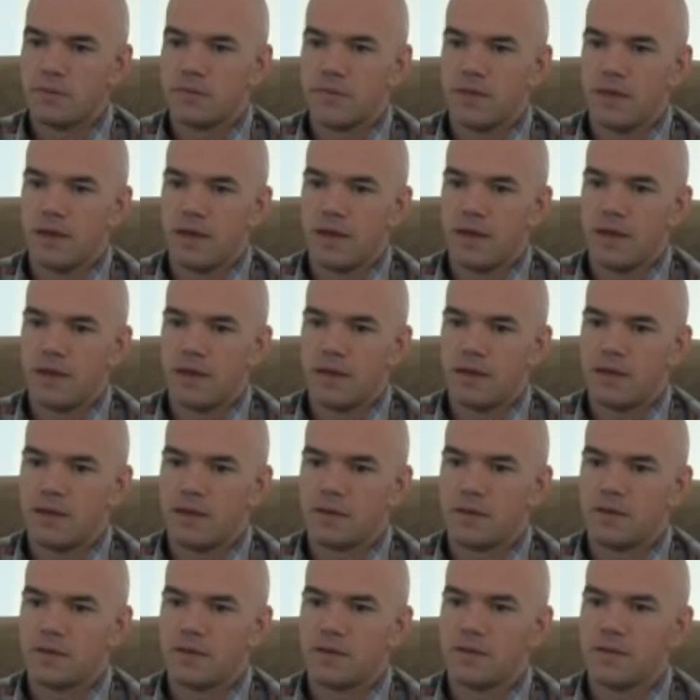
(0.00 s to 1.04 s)
they're
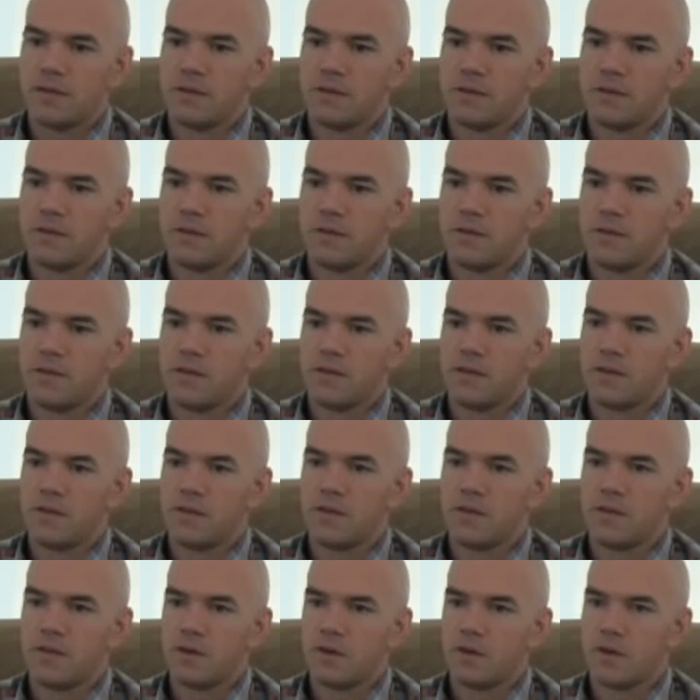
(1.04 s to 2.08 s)

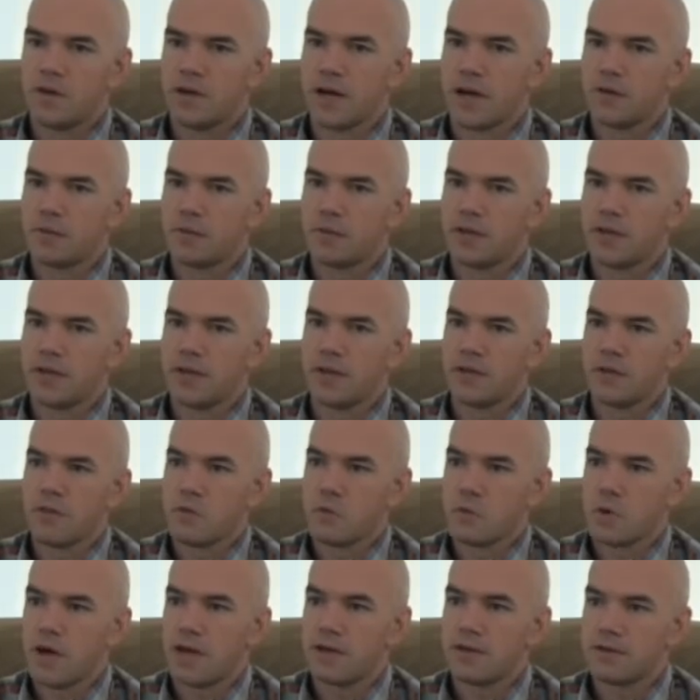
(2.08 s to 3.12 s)
not really a
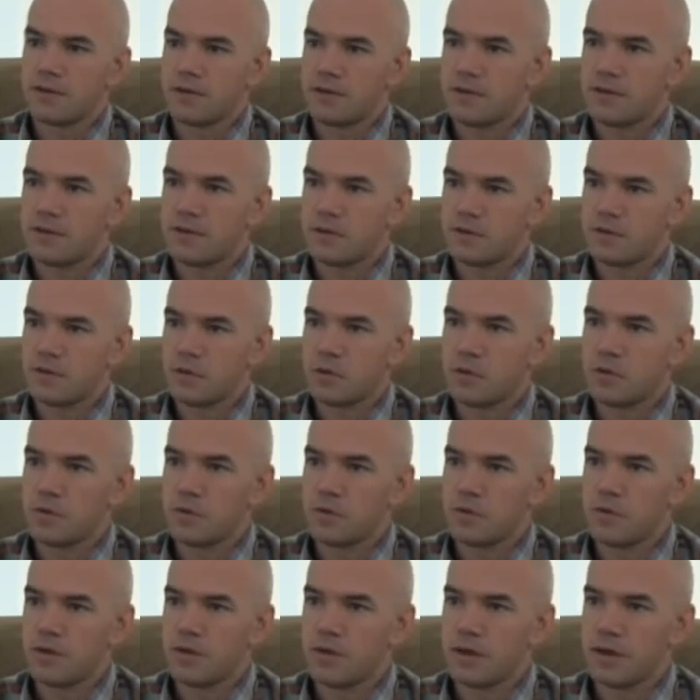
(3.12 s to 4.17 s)
threat to
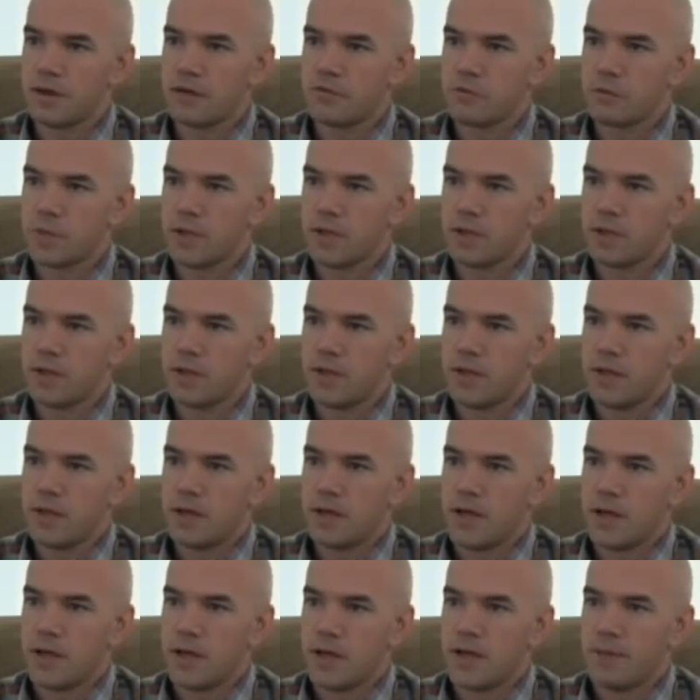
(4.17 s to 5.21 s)
their government.
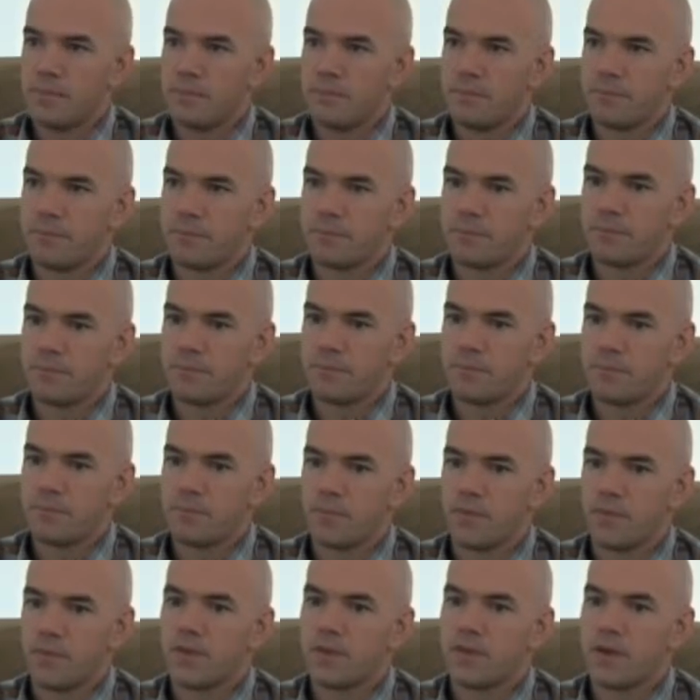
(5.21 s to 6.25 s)

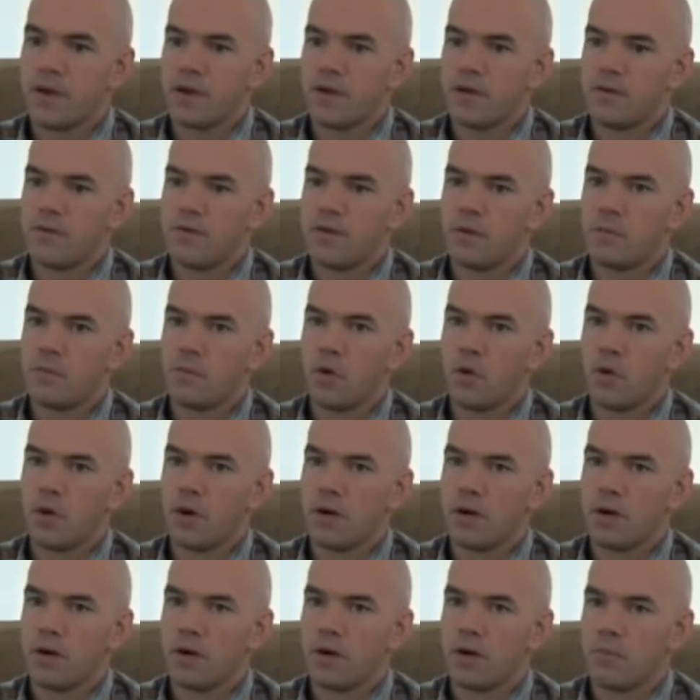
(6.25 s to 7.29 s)
They're more
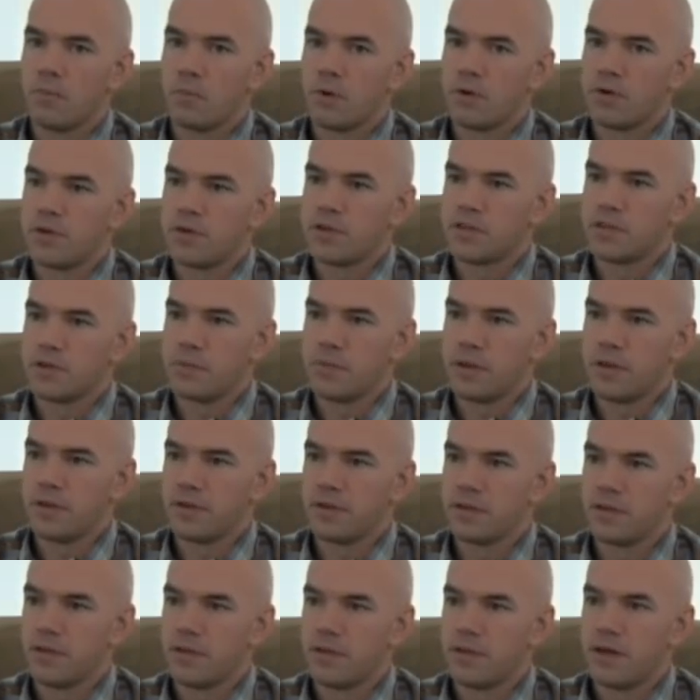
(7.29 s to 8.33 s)
a participant
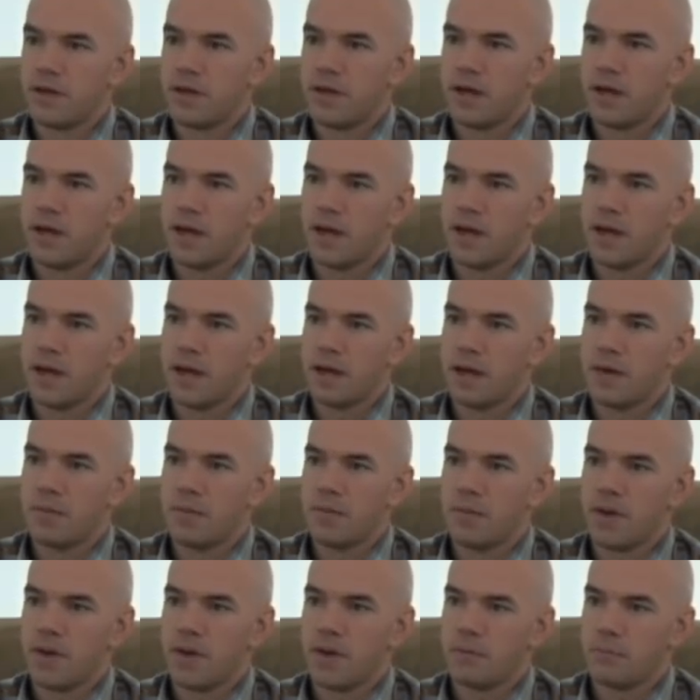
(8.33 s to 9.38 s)

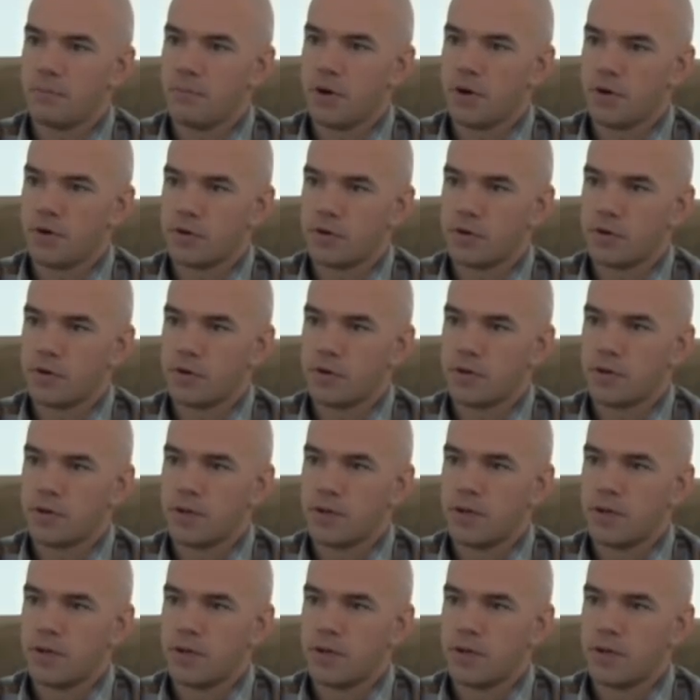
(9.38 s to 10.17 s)
and a partner.